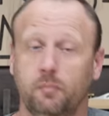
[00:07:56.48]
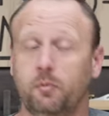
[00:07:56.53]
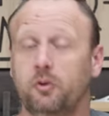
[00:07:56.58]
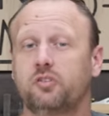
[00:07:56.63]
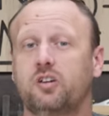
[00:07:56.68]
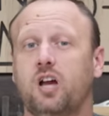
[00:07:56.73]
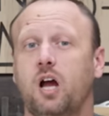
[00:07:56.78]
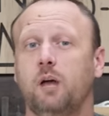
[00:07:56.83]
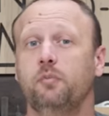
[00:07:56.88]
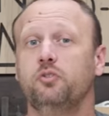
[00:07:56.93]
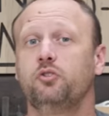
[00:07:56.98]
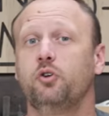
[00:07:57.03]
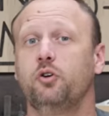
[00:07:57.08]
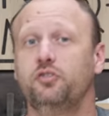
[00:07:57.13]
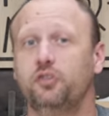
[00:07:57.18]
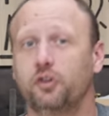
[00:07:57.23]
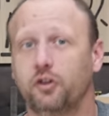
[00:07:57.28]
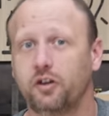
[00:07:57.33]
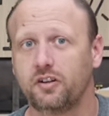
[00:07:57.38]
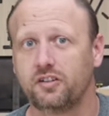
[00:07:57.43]
The most common
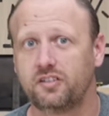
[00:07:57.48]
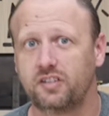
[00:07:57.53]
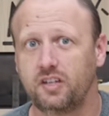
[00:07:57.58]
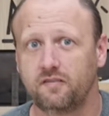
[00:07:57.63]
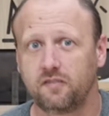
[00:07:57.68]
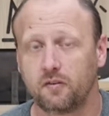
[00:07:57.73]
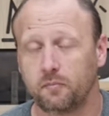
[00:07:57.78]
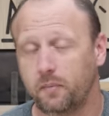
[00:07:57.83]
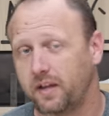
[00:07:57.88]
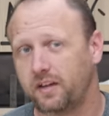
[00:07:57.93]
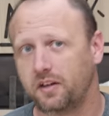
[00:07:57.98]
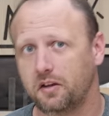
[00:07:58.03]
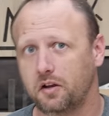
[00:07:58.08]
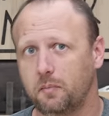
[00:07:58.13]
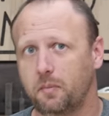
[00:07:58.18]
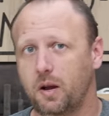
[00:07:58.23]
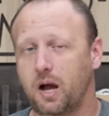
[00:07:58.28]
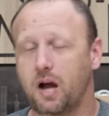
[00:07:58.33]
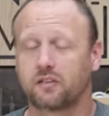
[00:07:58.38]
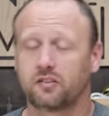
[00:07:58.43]
joints you're gonna see for making
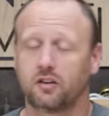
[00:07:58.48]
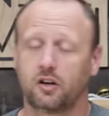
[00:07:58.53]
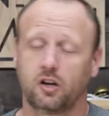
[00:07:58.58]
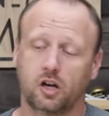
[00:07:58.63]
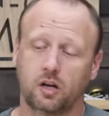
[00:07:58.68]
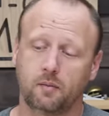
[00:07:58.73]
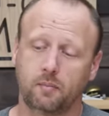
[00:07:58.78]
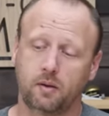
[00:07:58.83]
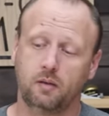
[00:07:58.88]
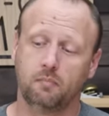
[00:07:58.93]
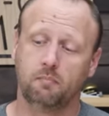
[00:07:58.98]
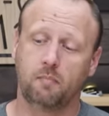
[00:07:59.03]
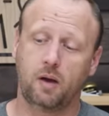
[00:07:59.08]
a box are gonna be